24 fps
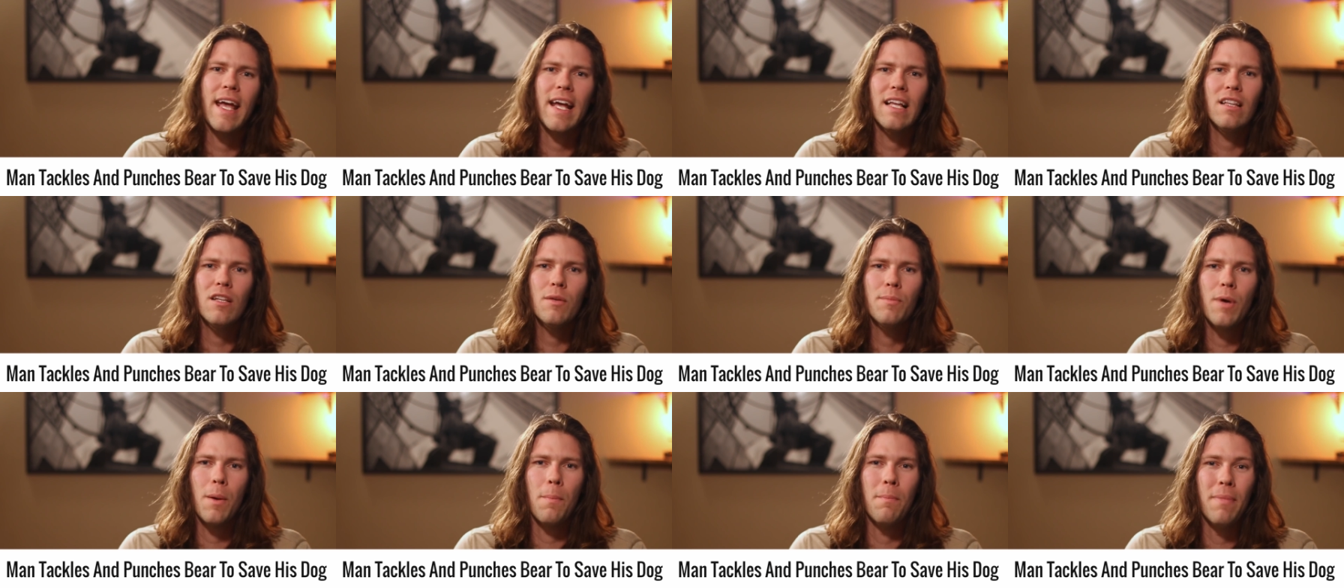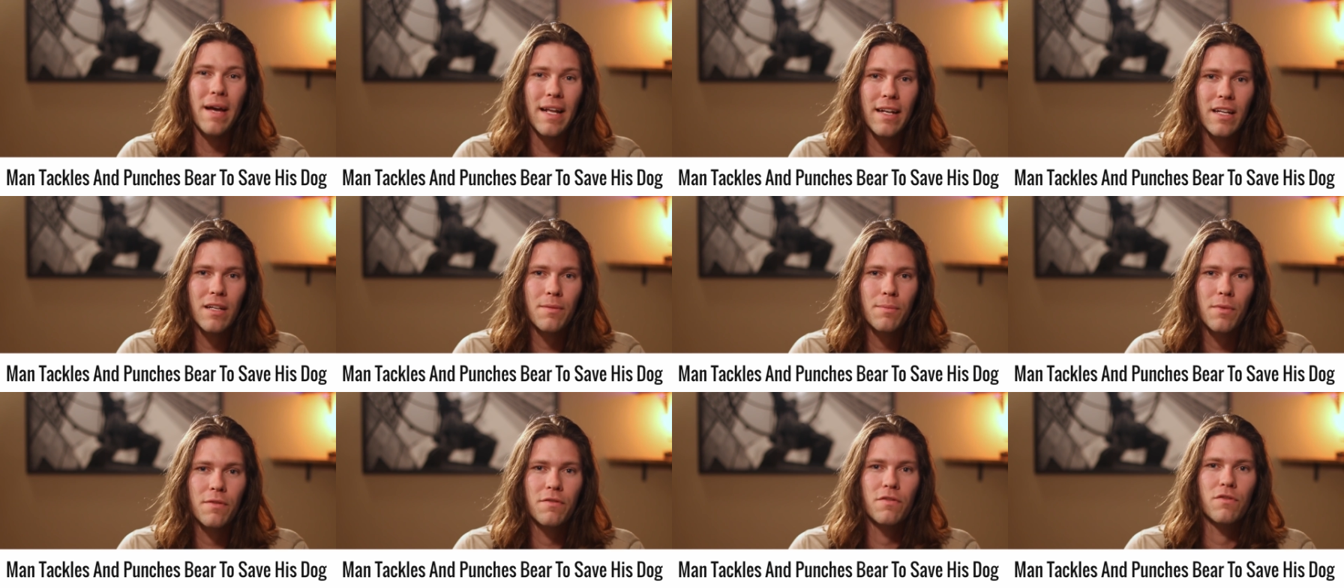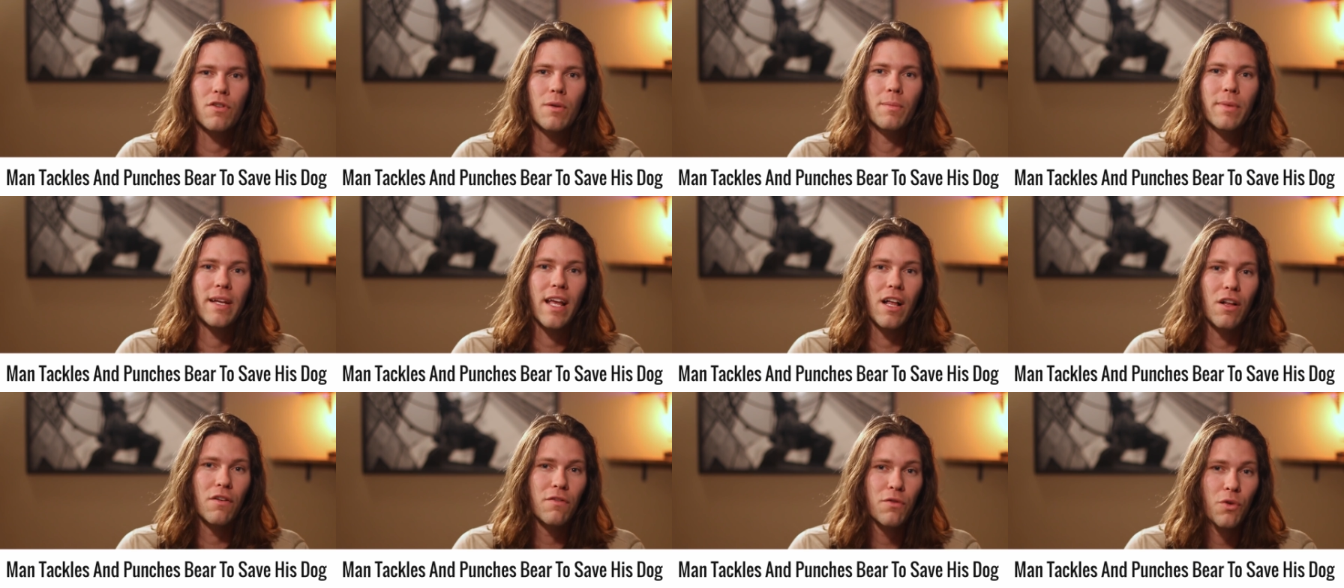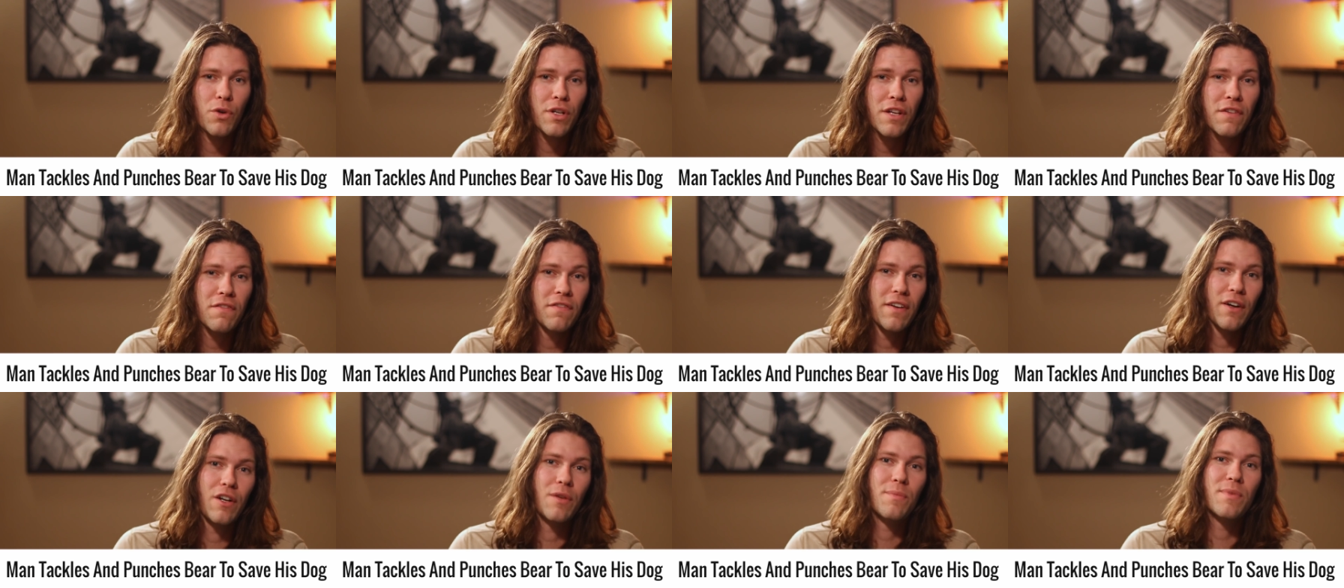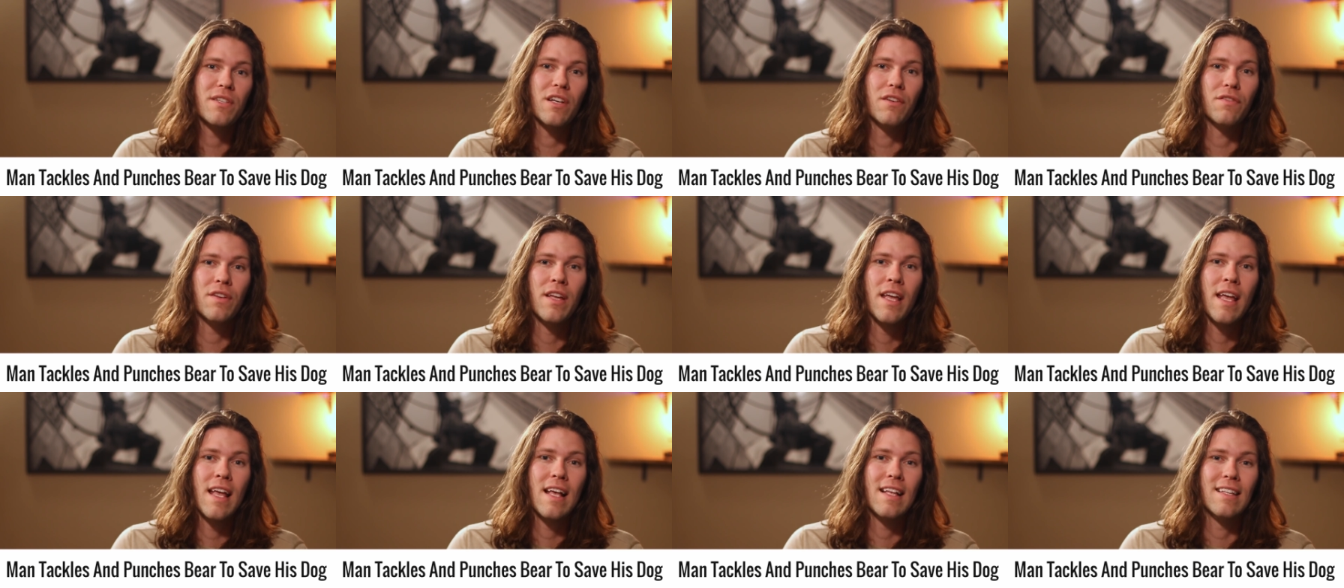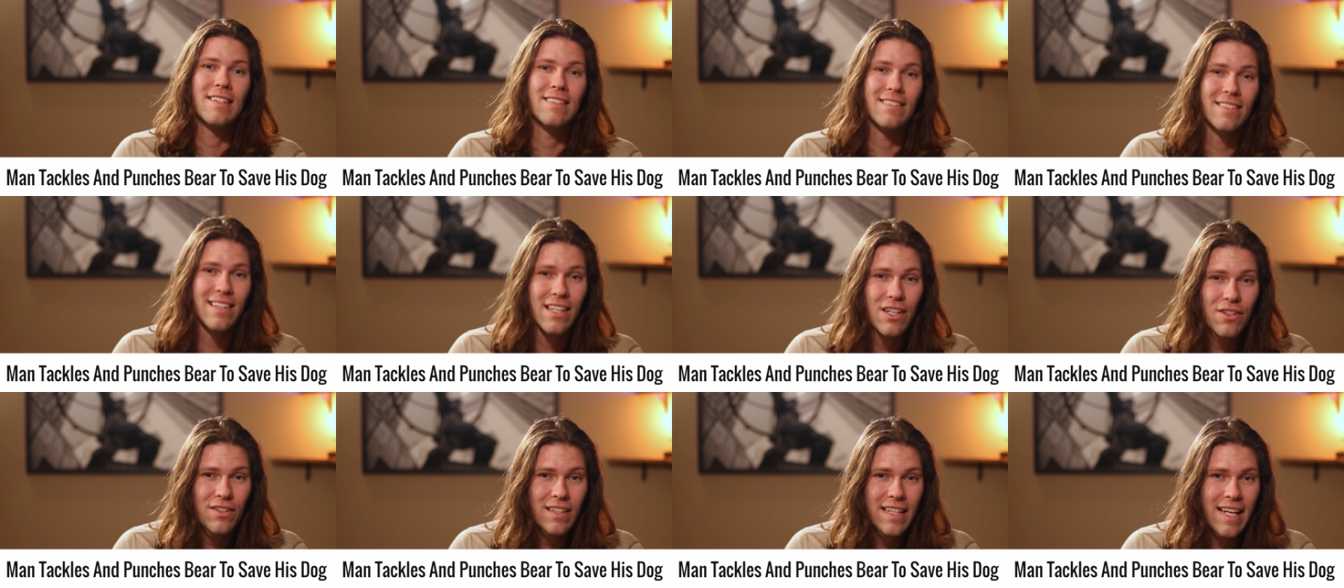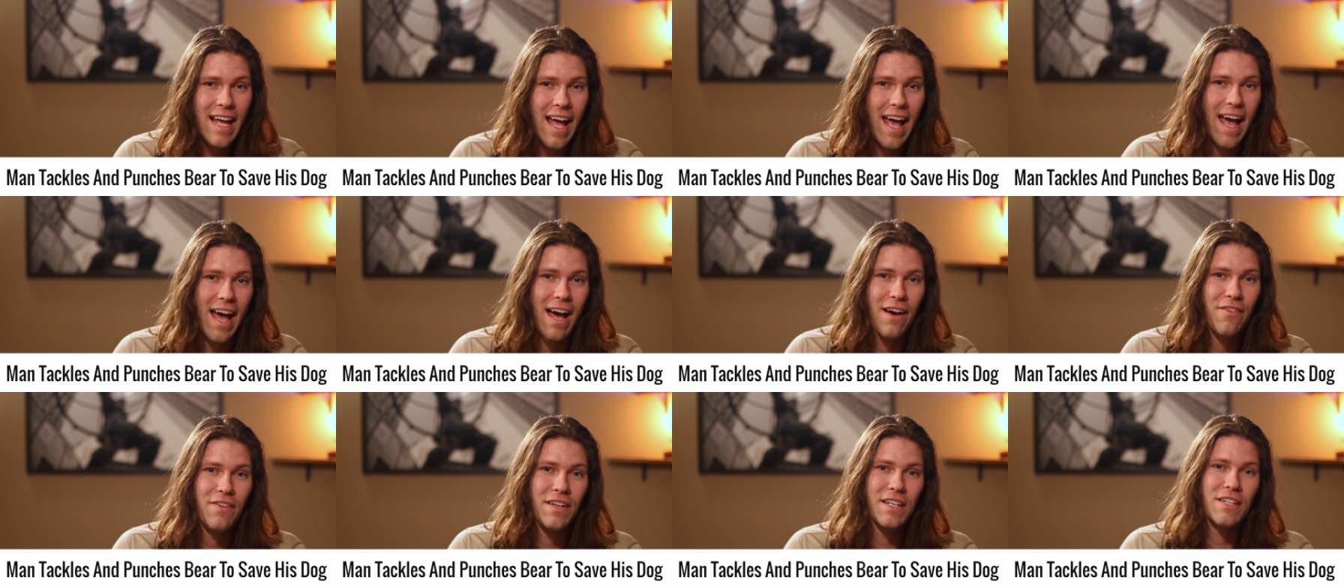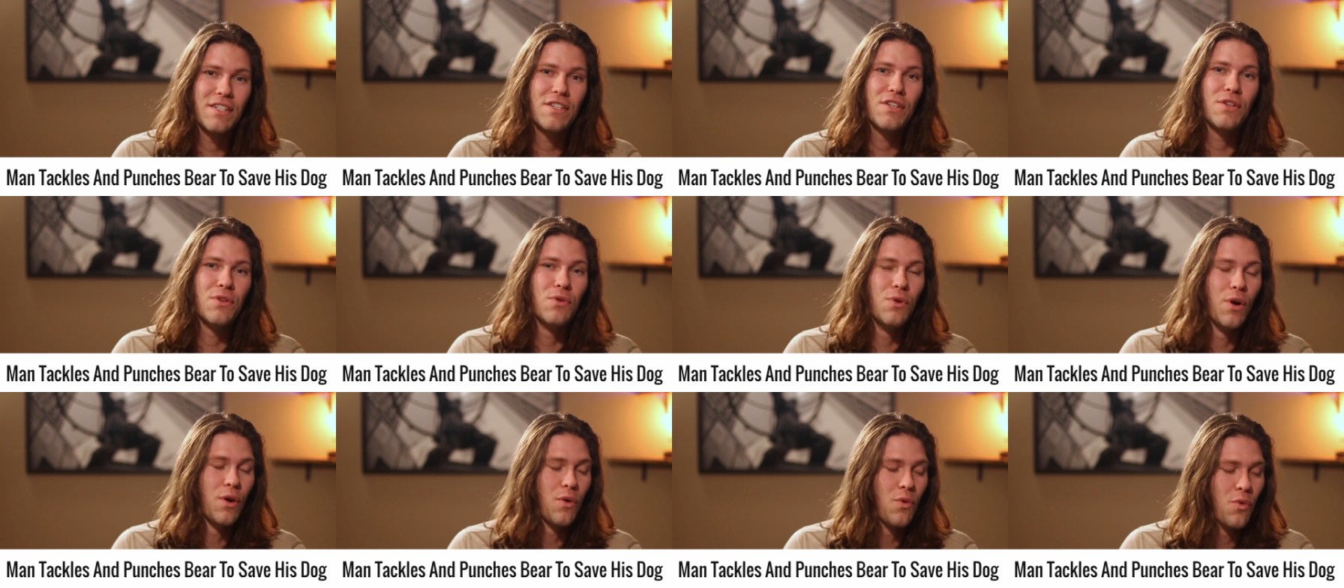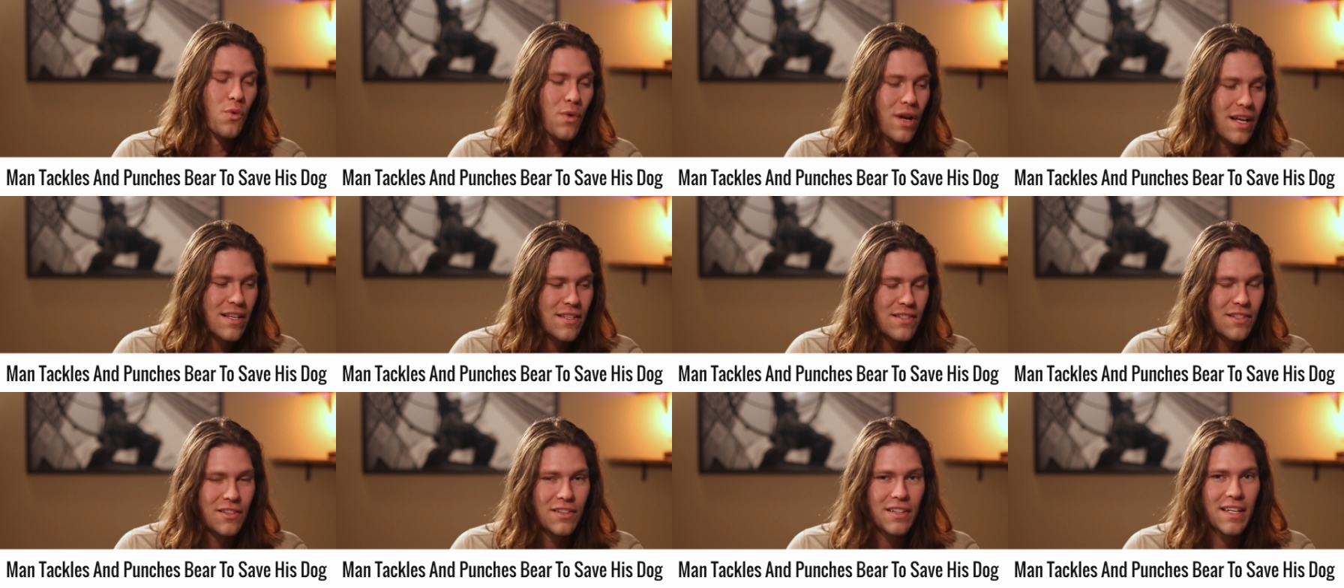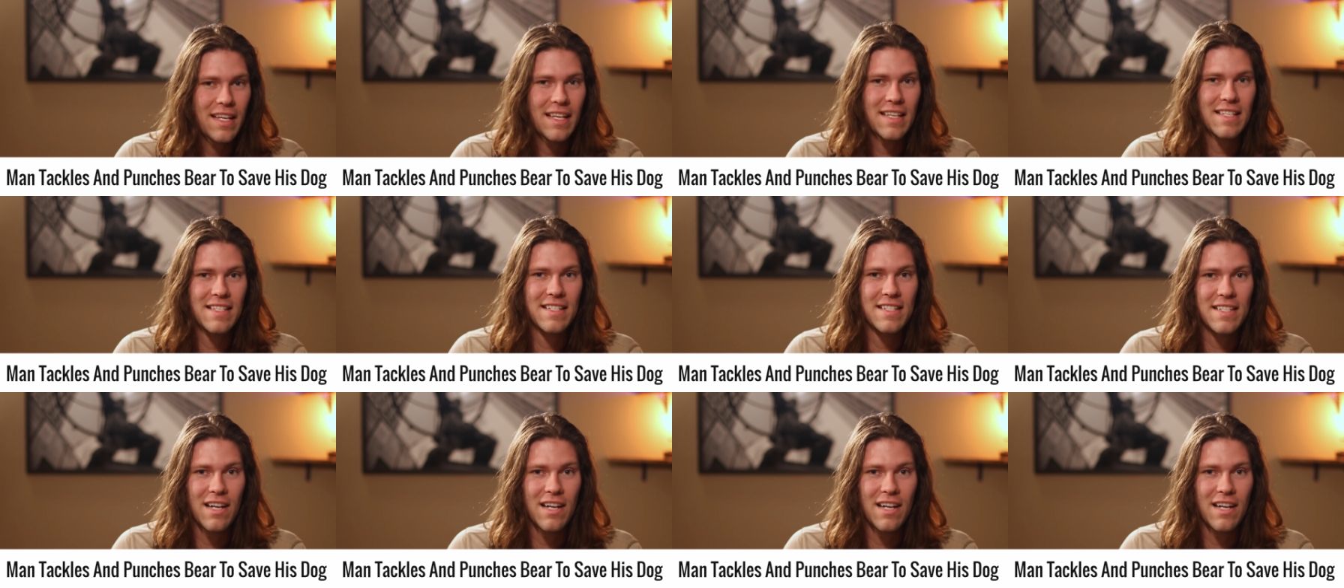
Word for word: Caleb Benham from California found himself literally having to wrestle his